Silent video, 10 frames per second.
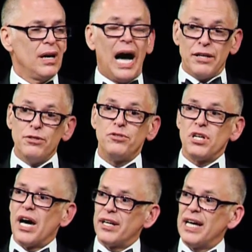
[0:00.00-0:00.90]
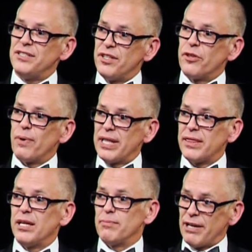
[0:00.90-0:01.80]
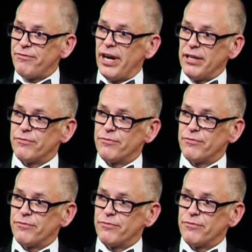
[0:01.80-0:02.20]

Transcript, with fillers: I knew John and I did the right thing by fighting